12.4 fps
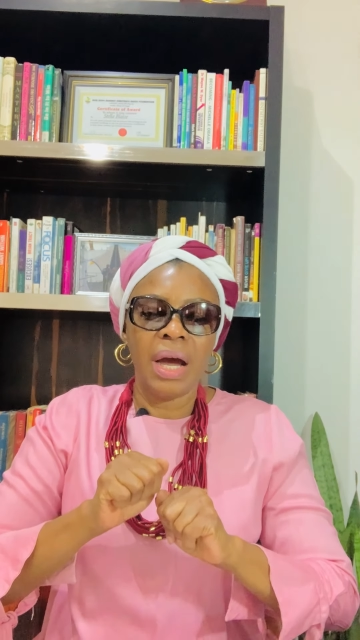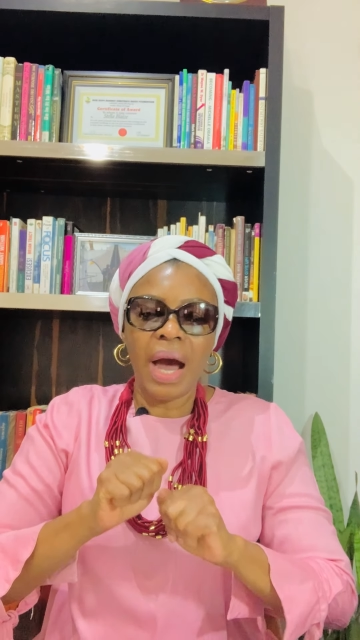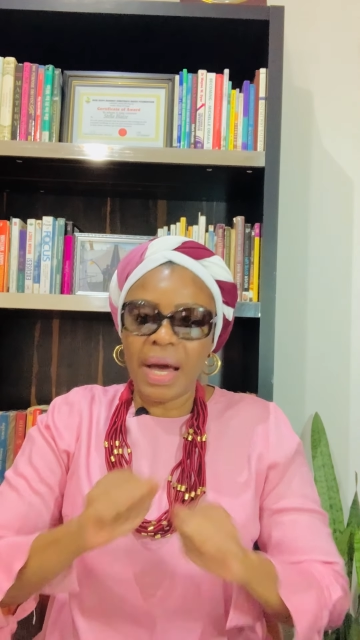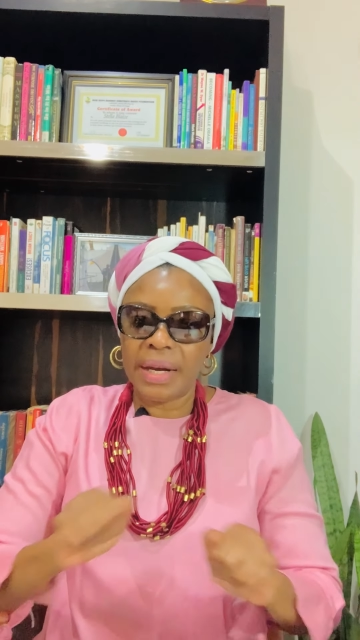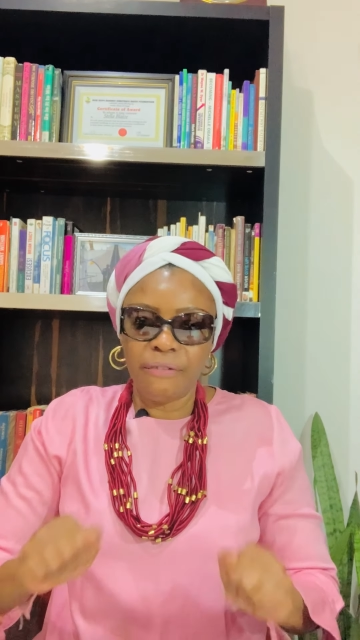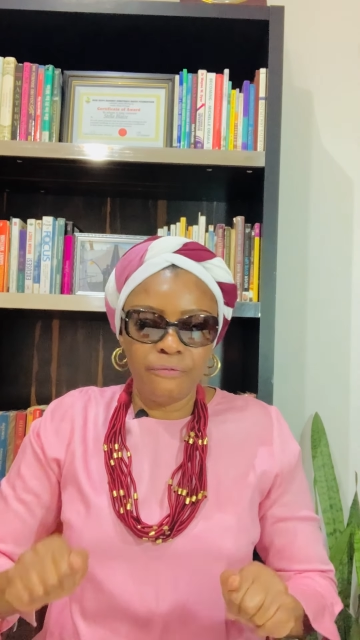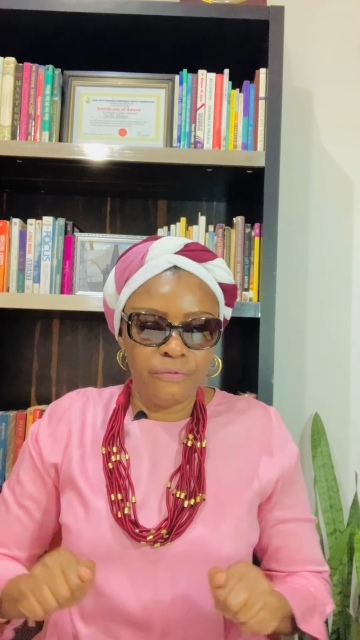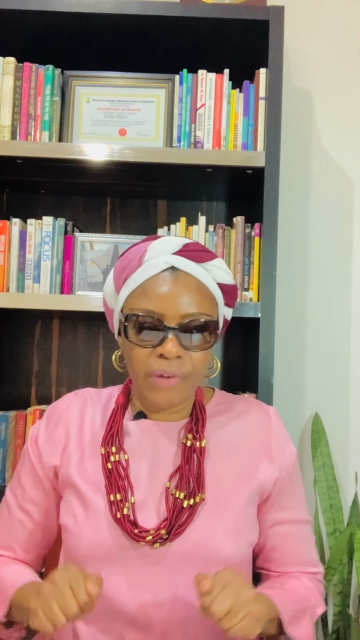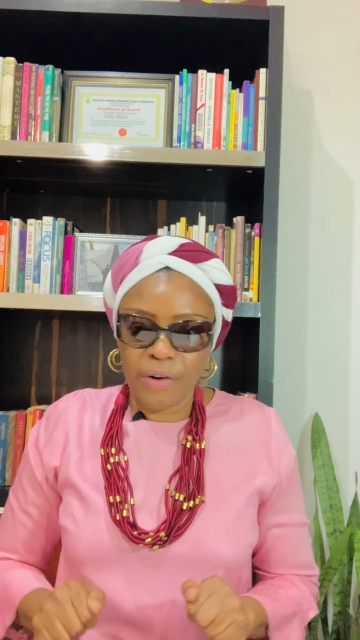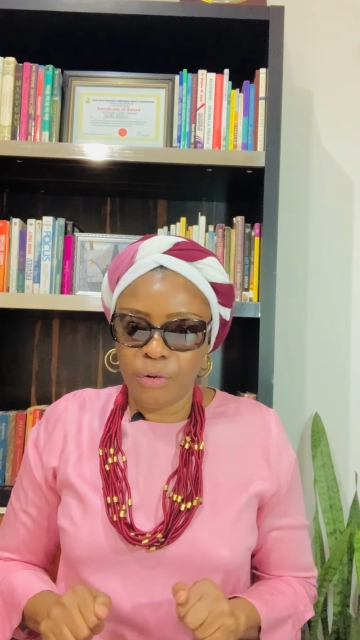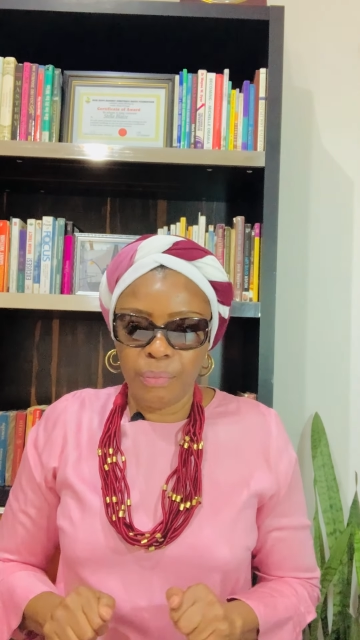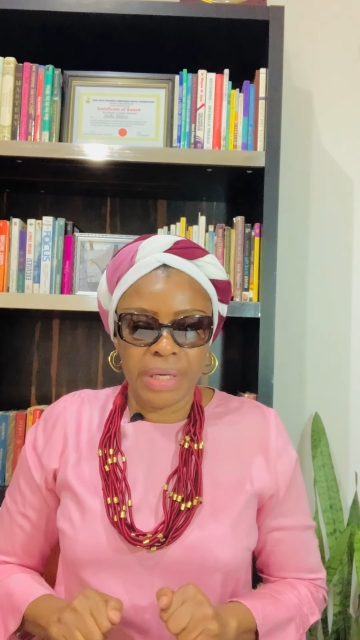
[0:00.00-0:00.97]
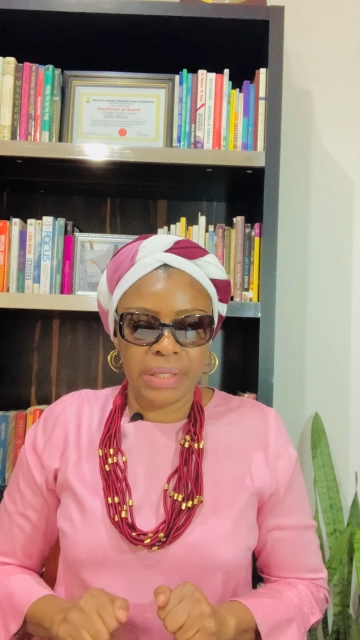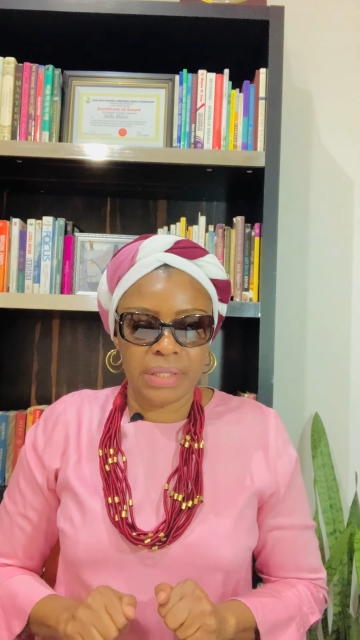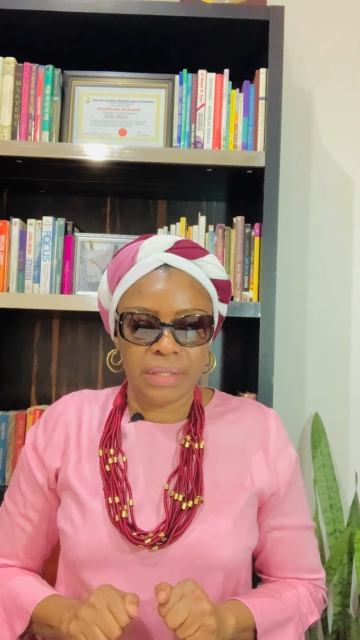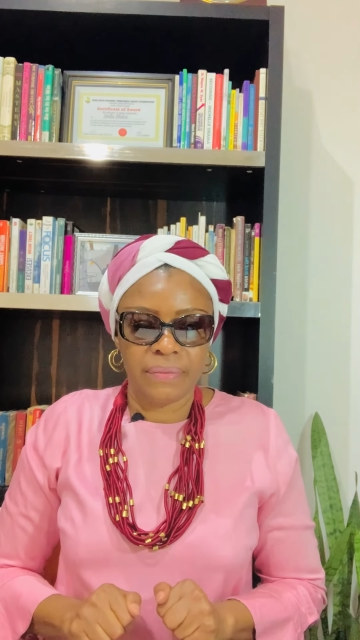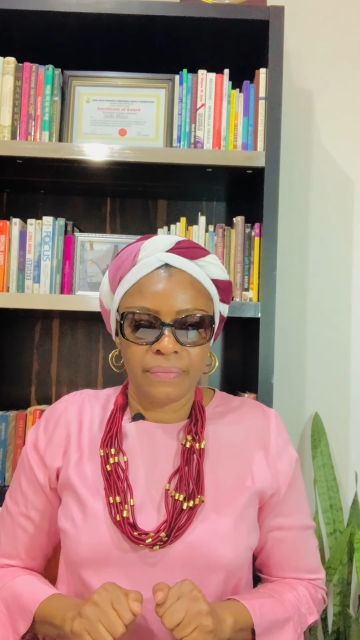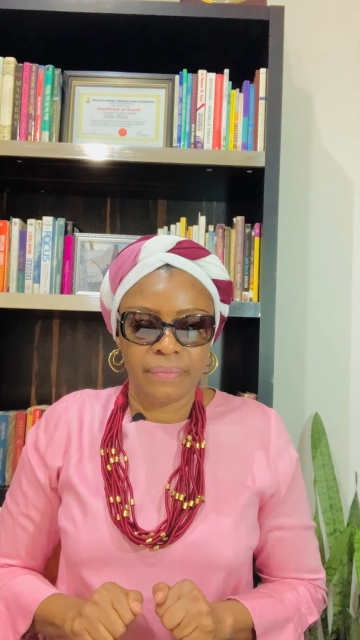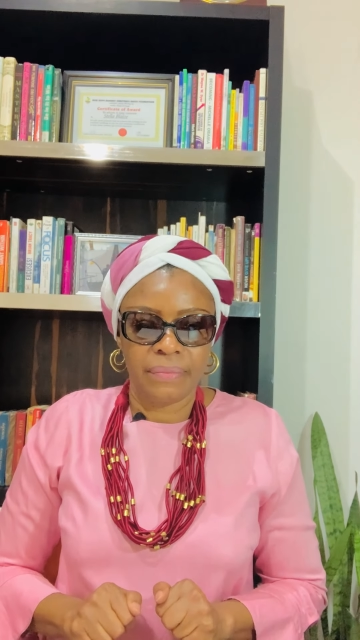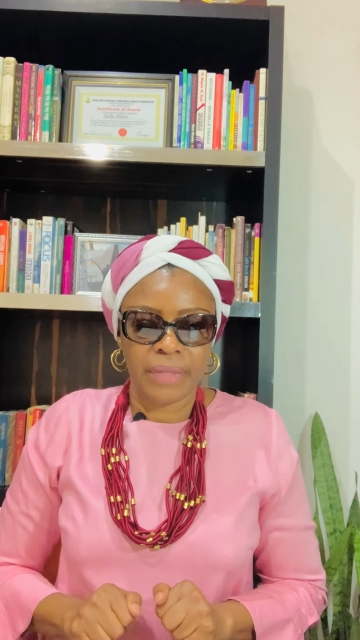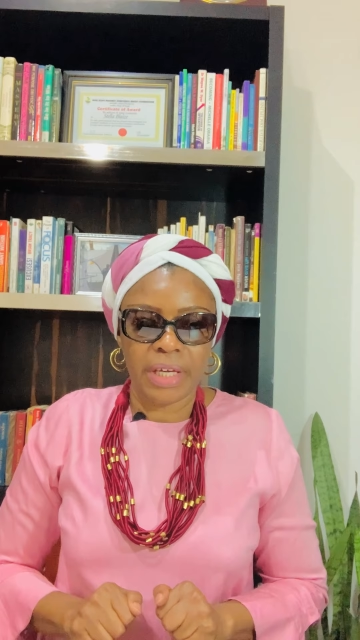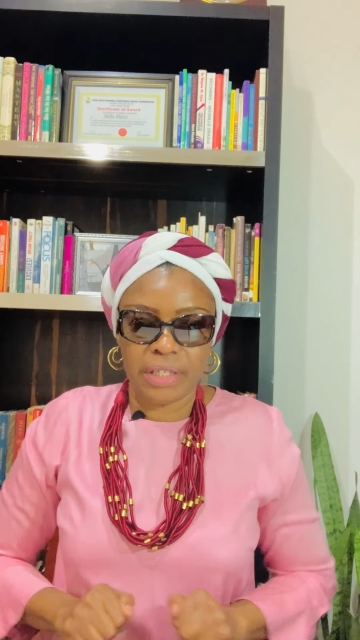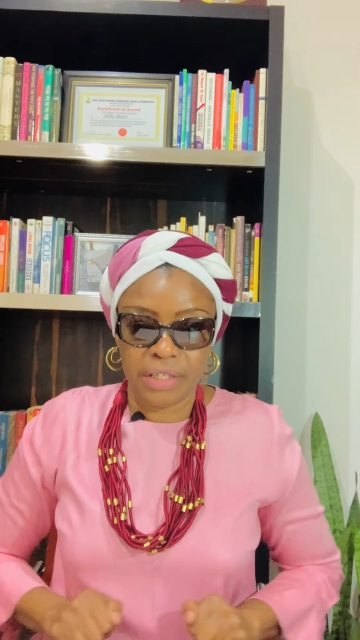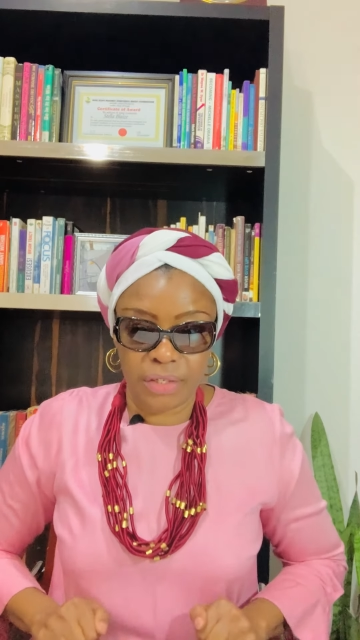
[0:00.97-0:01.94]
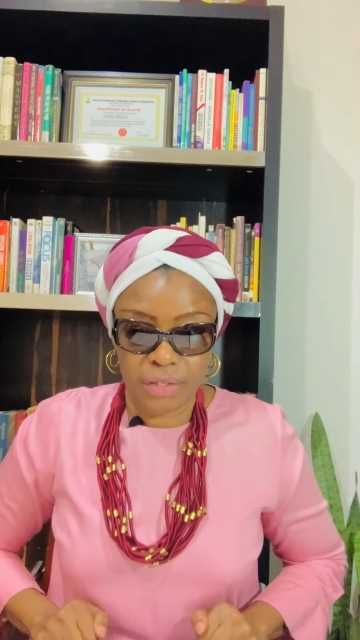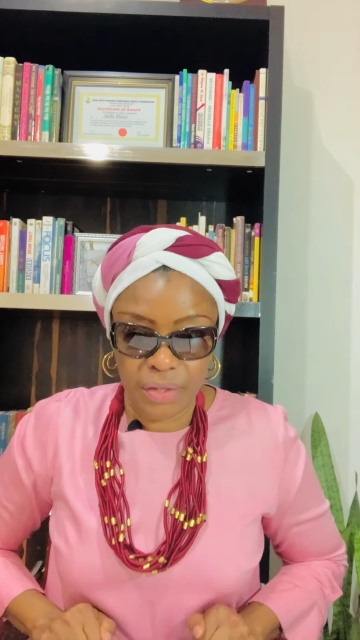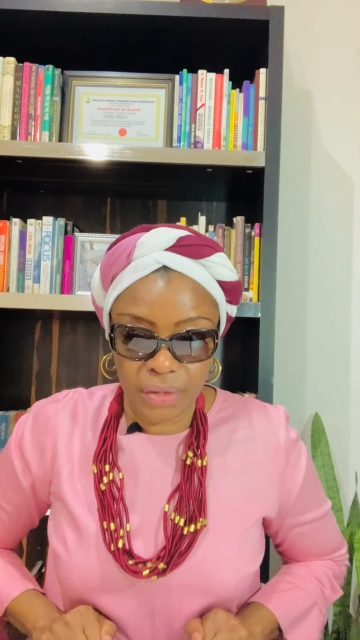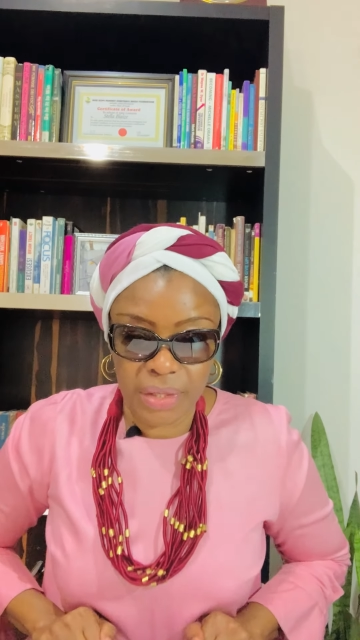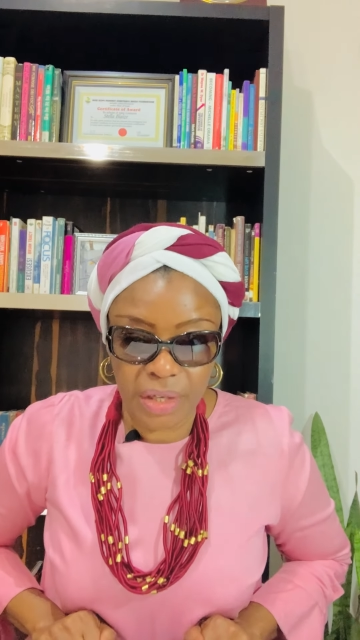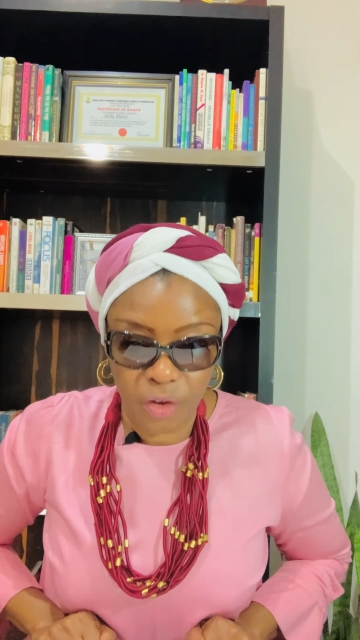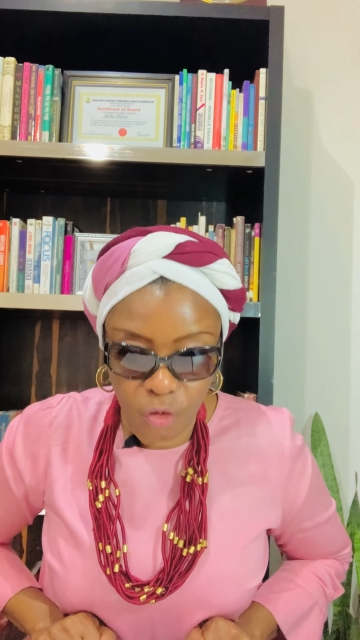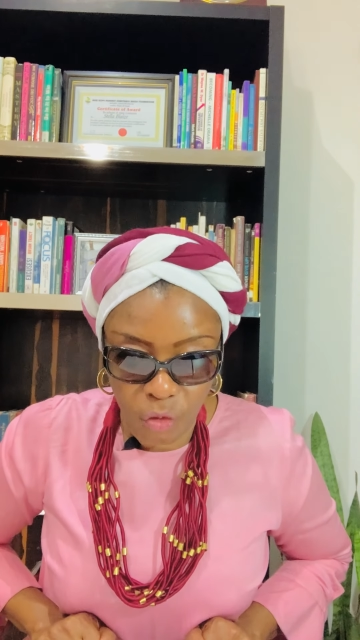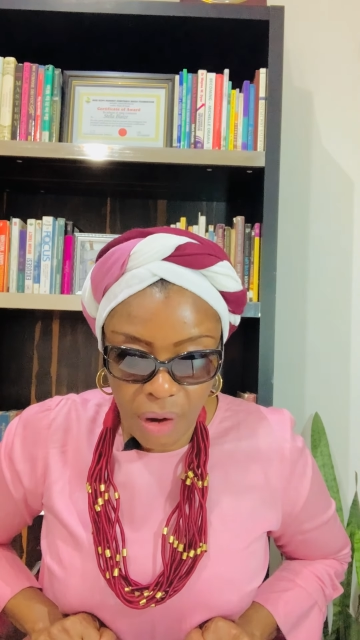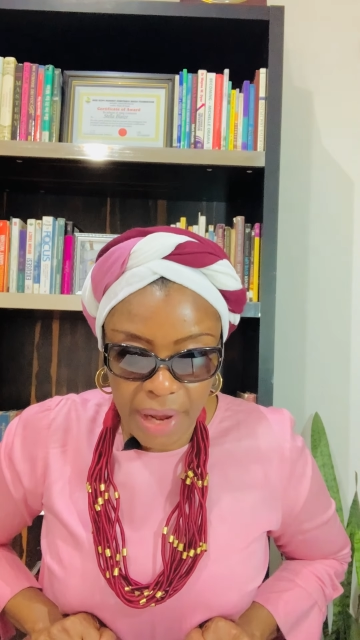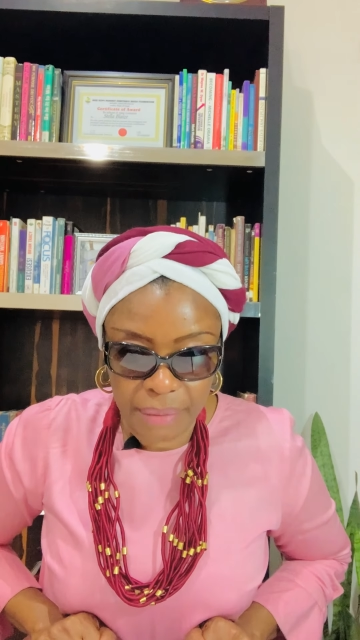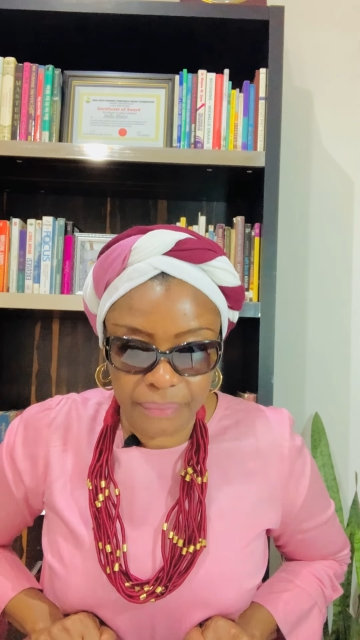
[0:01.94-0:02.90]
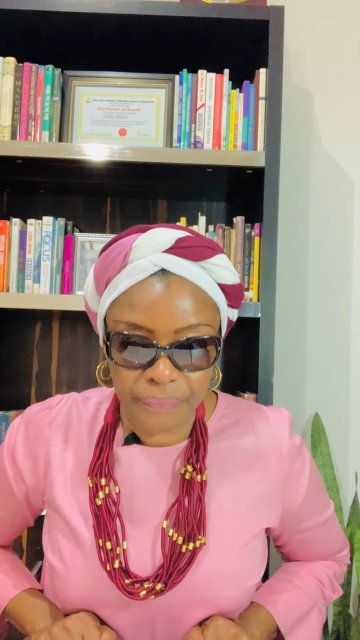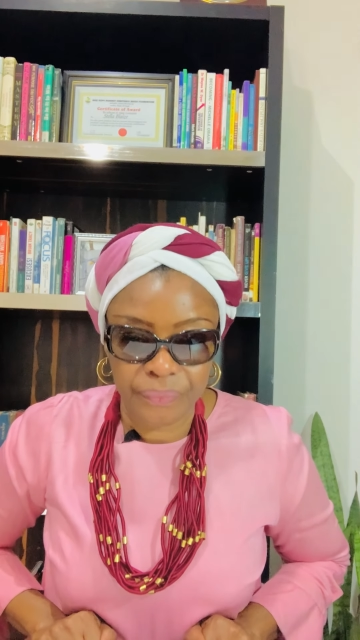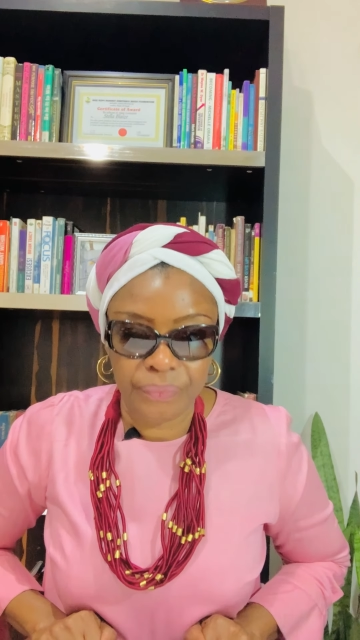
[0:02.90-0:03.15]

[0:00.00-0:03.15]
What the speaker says: an environment. It is not a crime.